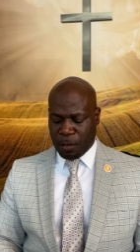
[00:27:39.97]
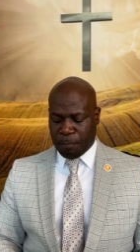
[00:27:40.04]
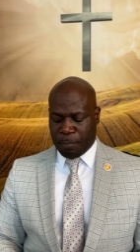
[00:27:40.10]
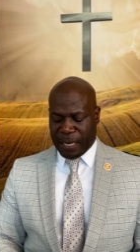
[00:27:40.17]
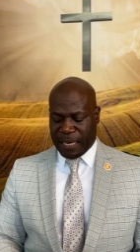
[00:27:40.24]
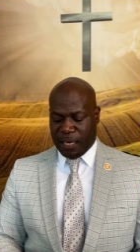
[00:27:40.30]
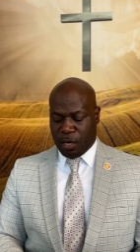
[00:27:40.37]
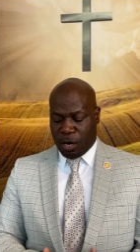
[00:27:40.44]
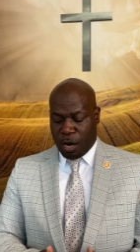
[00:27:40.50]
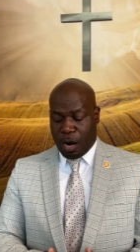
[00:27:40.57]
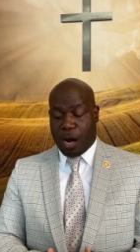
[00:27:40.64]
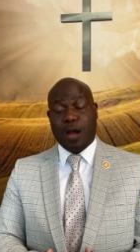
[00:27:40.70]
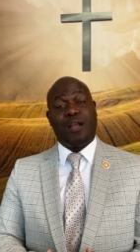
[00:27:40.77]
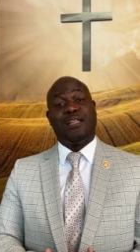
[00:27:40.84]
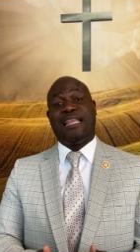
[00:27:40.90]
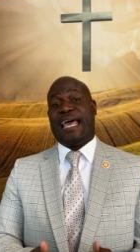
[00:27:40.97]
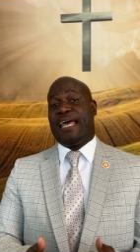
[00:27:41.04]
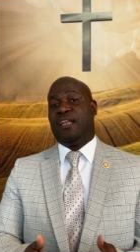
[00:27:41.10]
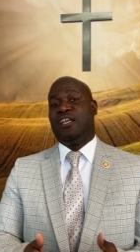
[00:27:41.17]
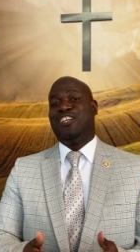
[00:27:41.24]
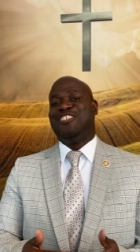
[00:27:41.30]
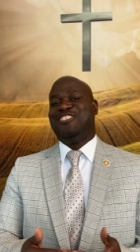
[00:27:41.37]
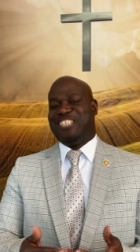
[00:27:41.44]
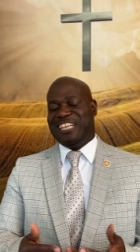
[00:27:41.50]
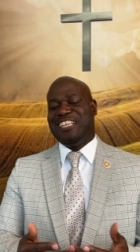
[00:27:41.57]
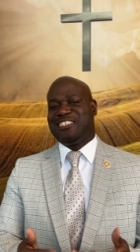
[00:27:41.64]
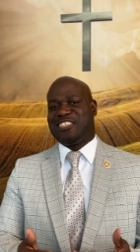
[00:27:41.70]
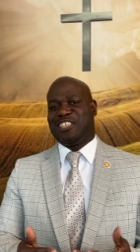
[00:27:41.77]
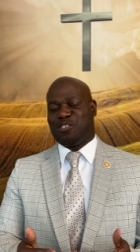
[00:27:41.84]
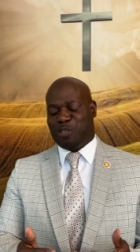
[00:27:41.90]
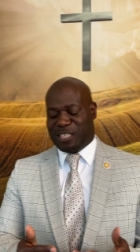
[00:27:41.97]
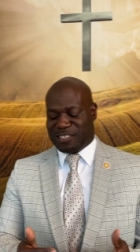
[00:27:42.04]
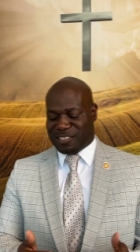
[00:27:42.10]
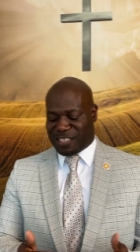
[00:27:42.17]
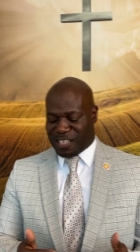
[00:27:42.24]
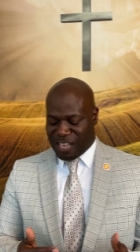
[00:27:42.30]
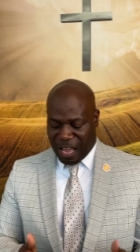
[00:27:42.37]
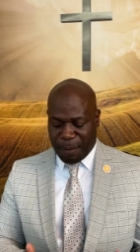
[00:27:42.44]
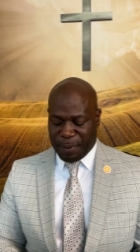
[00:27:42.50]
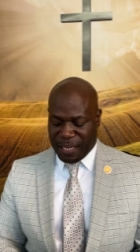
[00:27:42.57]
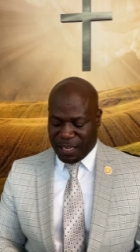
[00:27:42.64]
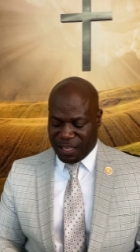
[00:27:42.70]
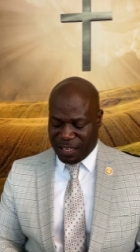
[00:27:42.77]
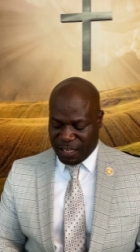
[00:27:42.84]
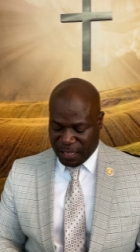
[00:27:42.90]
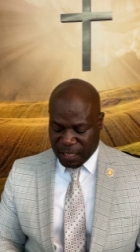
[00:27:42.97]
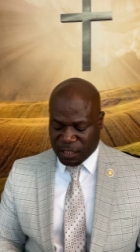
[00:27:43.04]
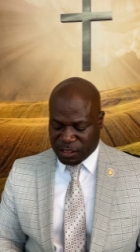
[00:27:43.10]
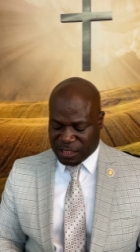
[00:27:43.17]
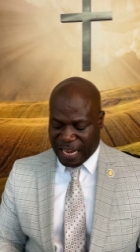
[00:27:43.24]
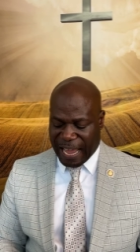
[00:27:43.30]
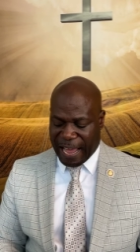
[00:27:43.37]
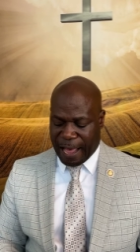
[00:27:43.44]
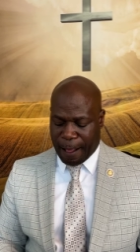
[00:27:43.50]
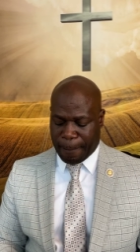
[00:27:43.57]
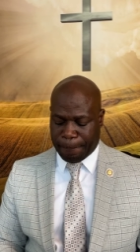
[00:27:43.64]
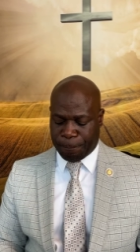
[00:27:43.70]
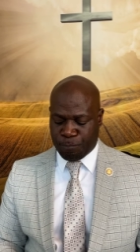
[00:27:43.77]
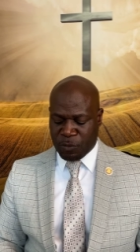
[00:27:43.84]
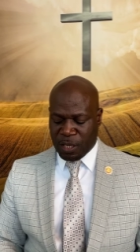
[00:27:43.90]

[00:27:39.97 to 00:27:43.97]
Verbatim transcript: But he heard that Jesus was coming in town.